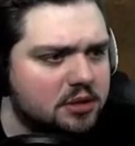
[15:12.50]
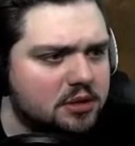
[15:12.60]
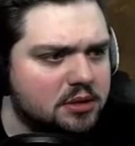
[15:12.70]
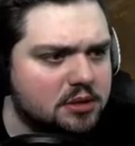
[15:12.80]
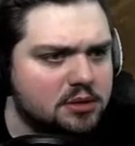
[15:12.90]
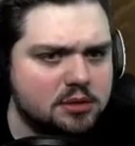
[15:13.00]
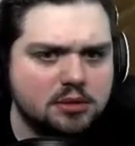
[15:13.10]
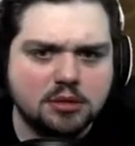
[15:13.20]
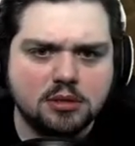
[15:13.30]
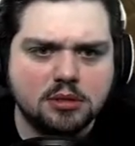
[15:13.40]

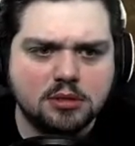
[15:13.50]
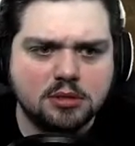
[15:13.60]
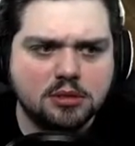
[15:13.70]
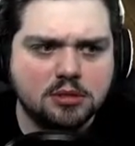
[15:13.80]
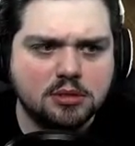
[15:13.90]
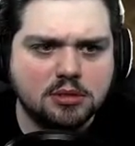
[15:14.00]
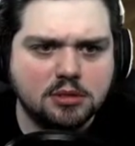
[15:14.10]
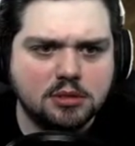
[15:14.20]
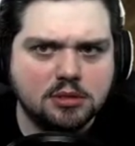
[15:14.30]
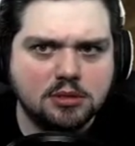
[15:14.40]

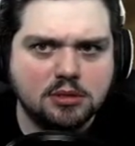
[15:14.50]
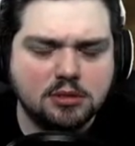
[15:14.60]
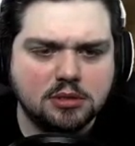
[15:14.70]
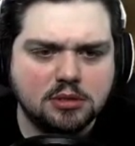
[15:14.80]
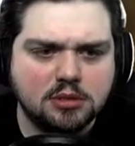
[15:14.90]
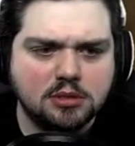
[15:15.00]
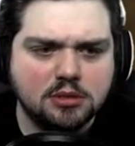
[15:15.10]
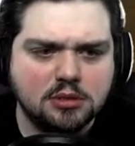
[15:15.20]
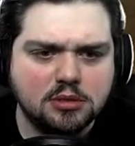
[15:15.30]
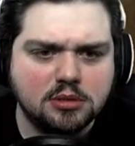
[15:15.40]

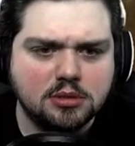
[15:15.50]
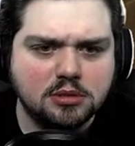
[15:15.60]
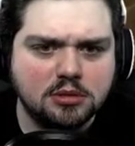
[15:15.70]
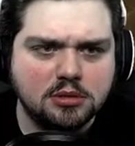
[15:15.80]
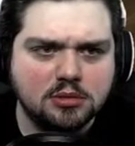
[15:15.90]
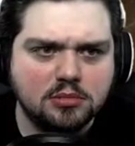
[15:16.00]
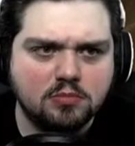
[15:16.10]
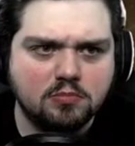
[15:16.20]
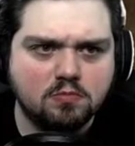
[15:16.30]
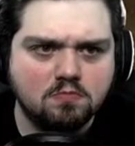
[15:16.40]

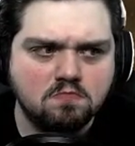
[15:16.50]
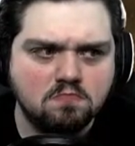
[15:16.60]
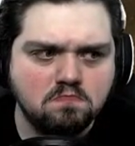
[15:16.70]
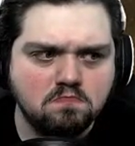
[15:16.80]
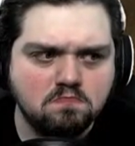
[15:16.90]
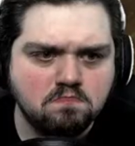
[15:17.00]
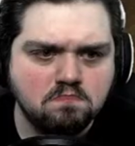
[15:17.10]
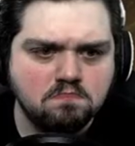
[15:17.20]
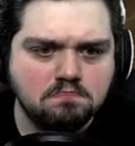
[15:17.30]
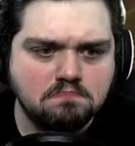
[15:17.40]

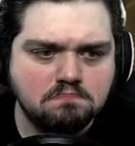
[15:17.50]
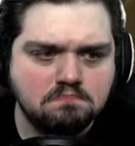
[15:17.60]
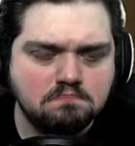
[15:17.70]
[no speech]